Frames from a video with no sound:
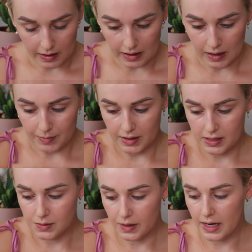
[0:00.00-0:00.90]

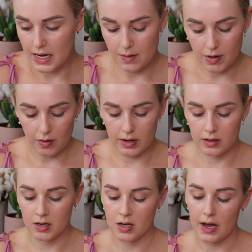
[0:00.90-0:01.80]
This one I
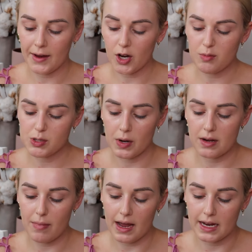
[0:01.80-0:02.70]
go
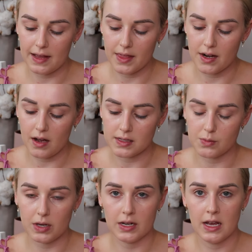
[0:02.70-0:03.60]
between MAC and the NARS
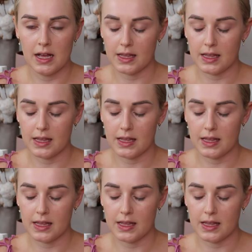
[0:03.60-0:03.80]
one.